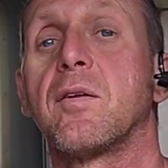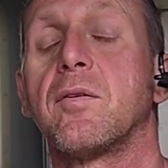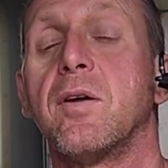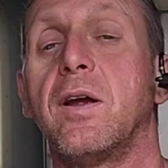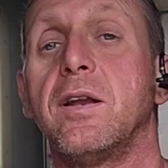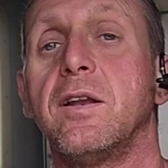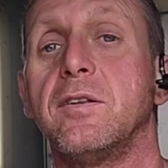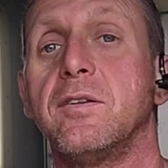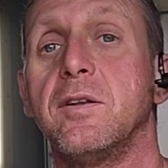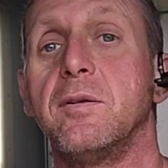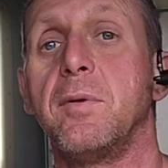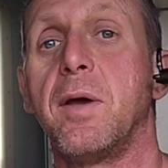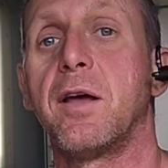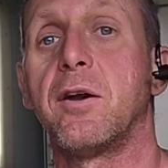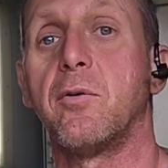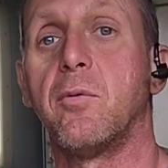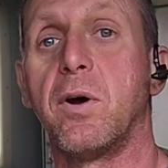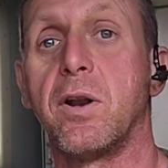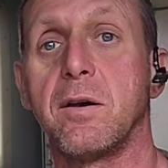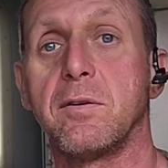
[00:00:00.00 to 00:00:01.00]
Right? It didn't
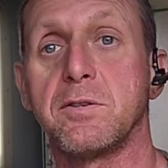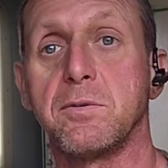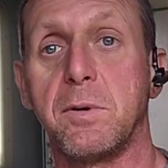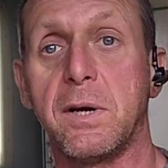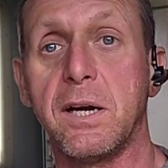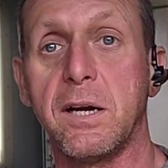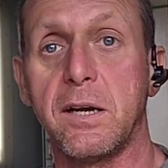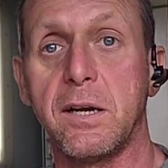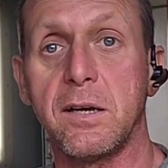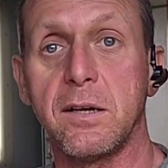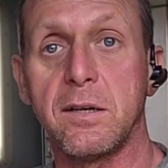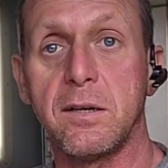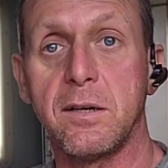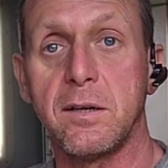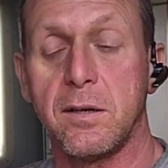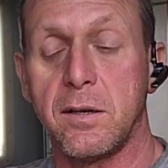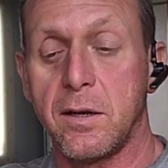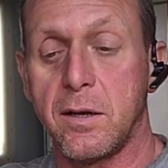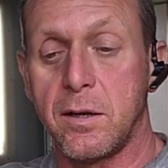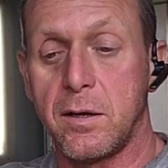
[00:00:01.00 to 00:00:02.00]
matter what I was wearing.
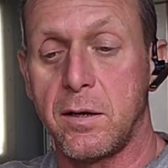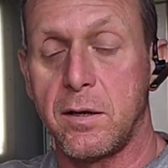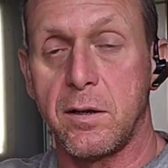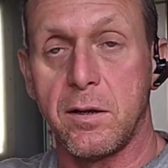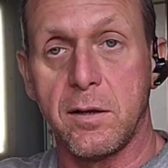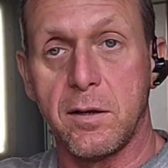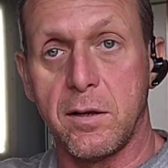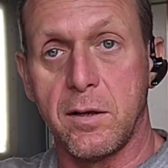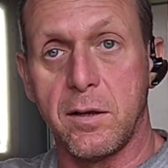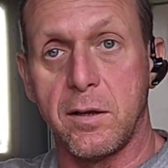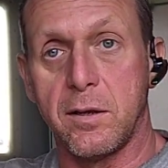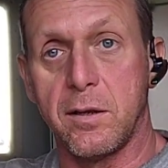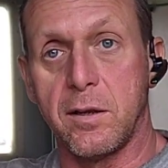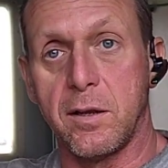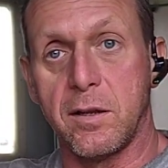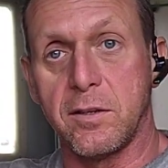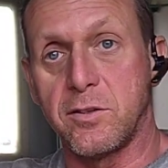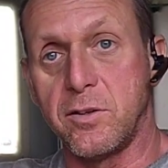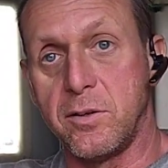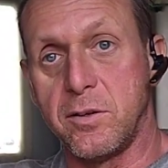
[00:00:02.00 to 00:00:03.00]

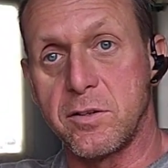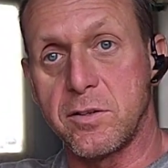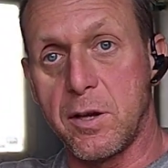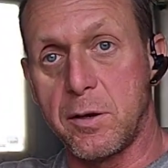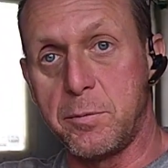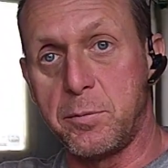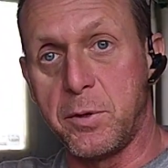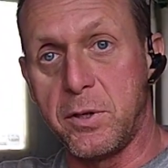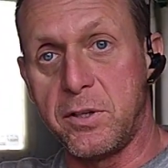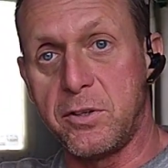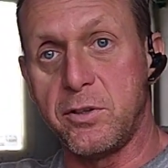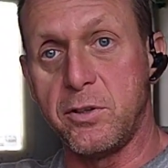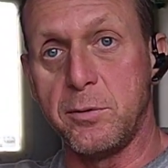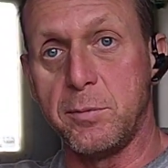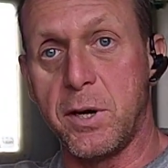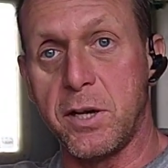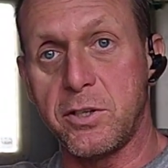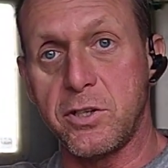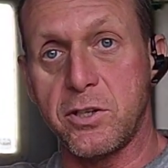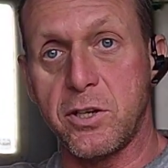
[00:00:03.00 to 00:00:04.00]
As soon as I would put too
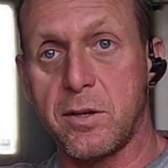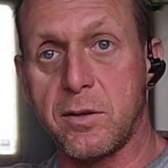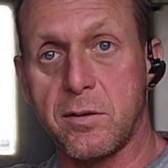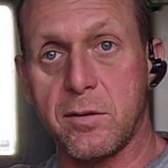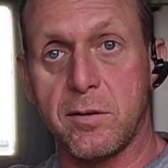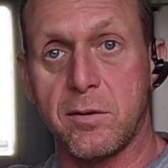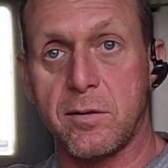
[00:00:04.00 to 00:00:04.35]
much